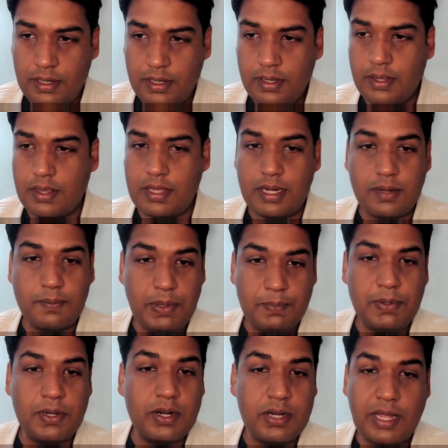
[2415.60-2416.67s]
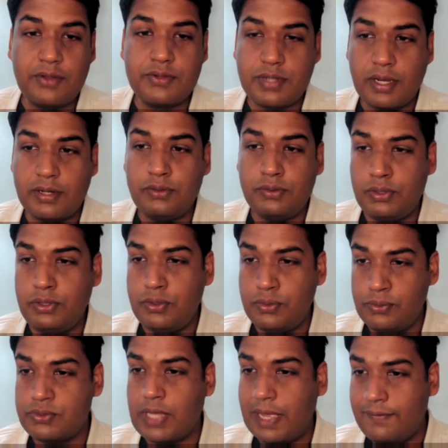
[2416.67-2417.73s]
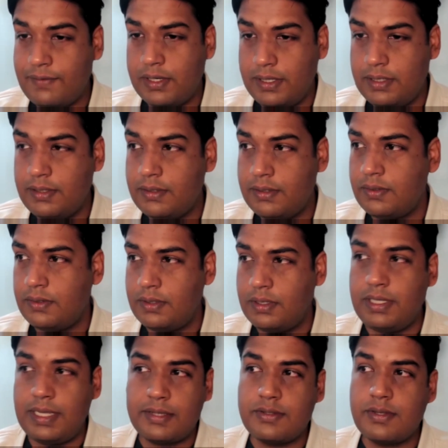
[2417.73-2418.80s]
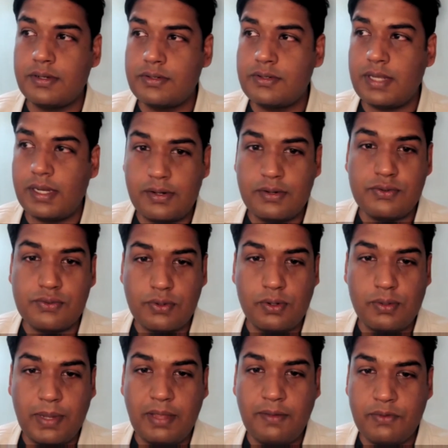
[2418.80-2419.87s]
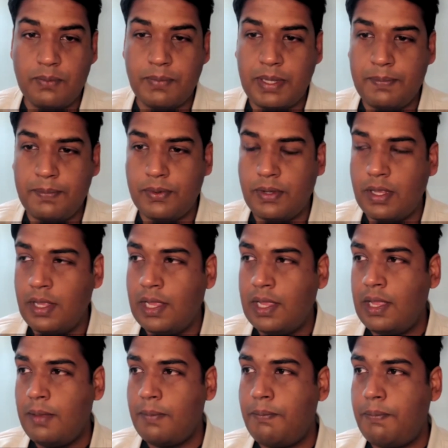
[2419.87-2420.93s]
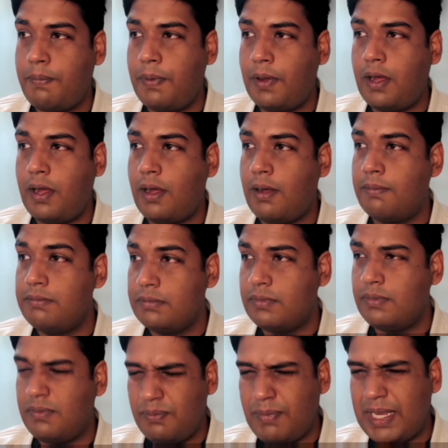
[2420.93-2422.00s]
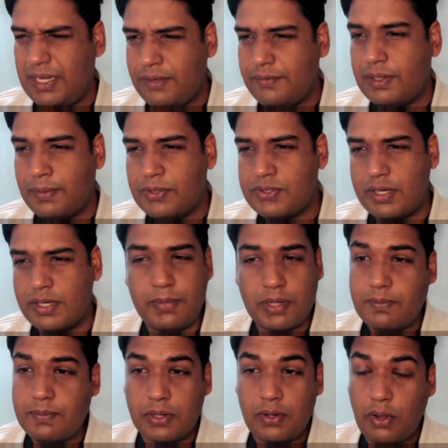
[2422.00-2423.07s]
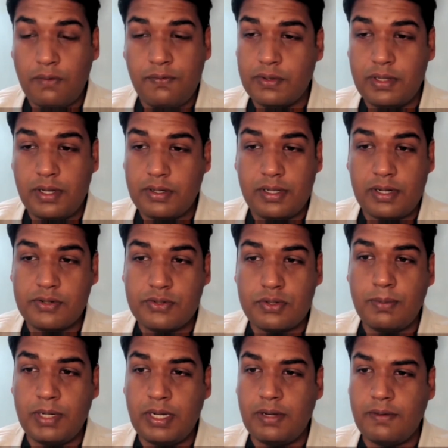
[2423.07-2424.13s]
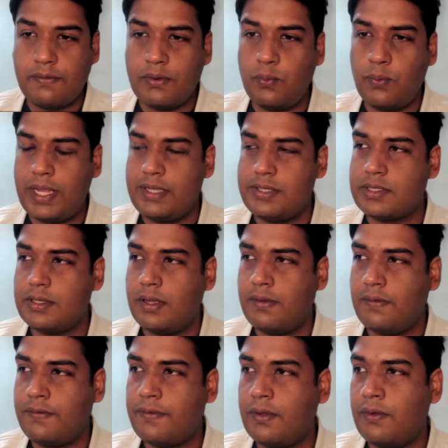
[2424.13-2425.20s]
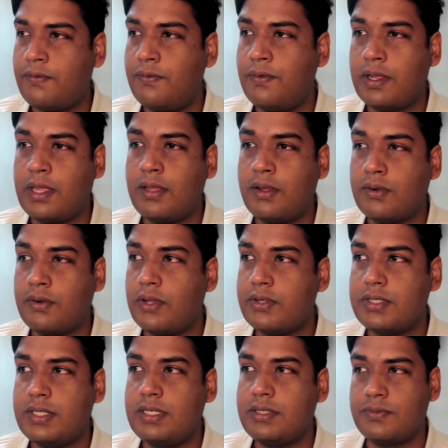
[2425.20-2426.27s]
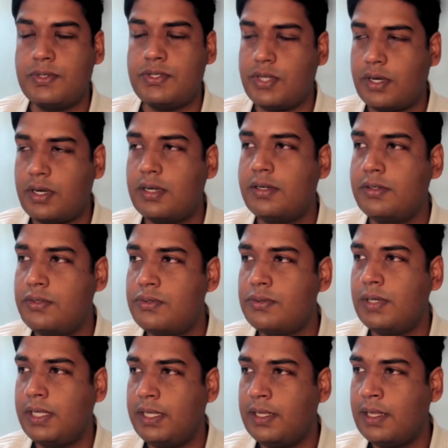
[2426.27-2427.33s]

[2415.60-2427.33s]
that people are now starting to use heavily. Yes, they're still controlled by a few people. Uh, Many of them are still, but often there's so many different ways of working across these, which are truly,